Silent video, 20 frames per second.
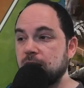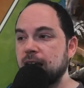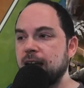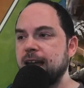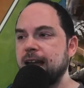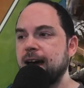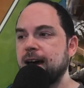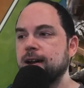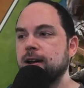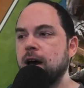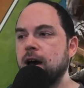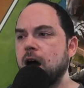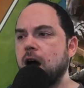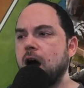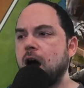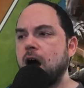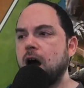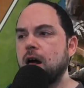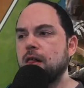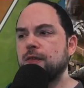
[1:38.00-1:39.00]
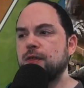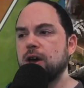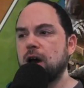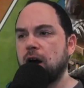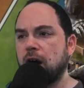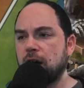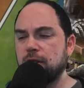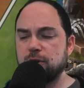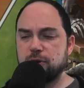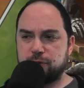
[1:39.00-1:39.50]
And the
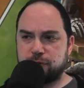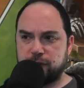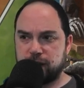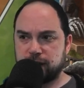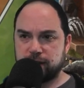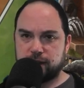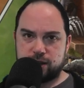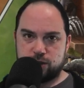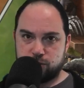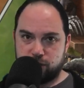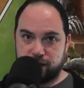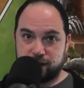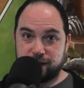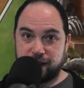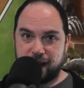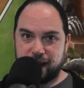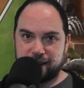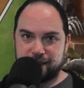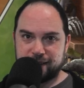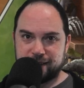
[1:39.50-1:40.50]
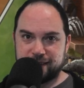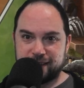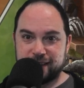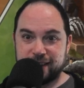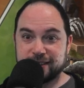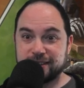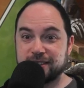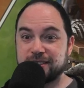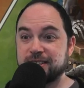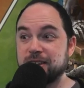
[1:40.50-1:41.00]
other thing that you can get
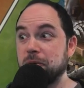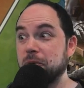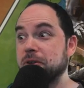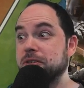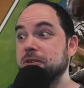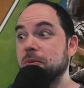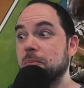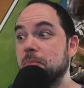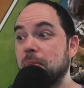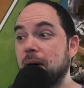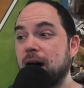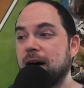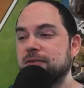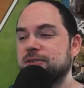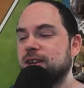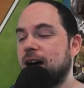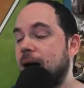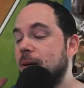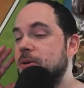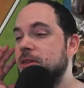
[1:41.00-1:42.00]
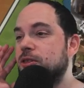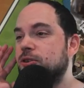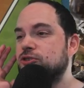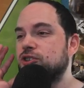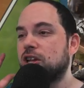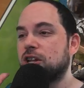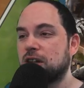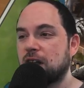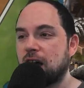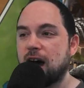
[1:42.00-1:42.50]
is a series of buffs. I mean, there's
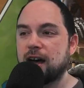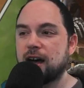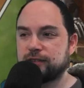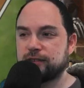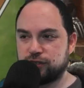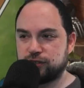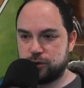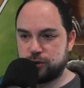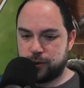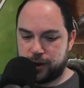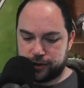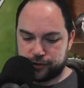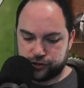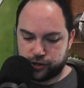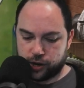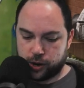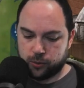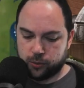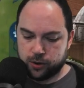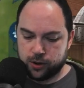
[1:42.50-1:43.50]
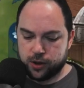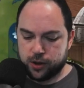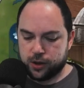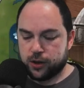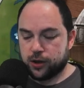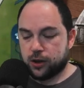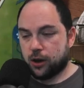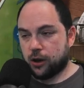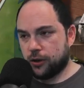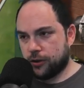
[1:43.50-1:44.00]
a lot to it. So
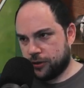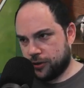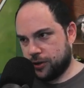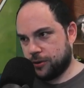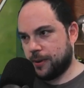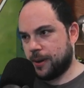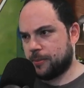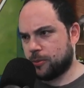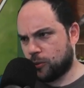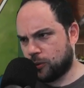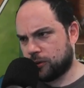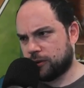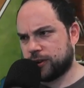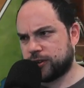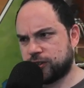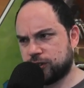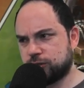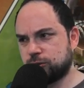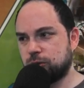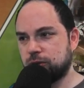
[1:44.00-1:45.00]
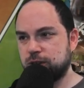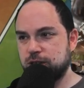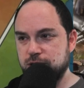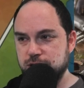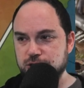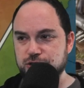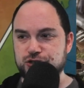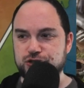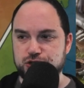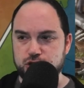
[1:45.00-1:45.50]
you may be wondering, Chisco, can
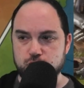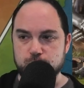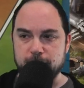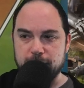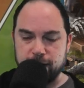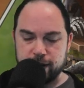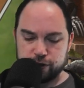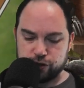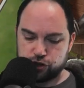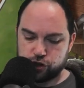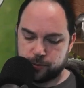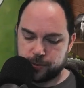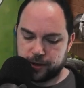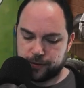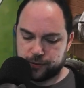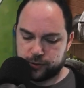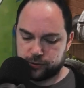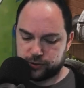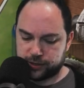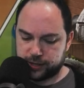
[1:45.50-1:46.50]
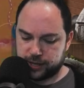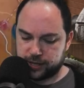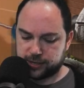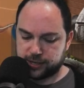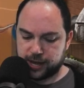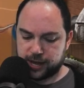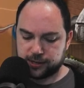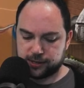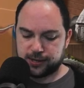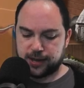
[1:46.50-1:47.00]
you just zoom in and show me a few
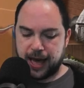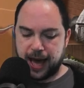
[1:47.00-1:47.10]
city-states?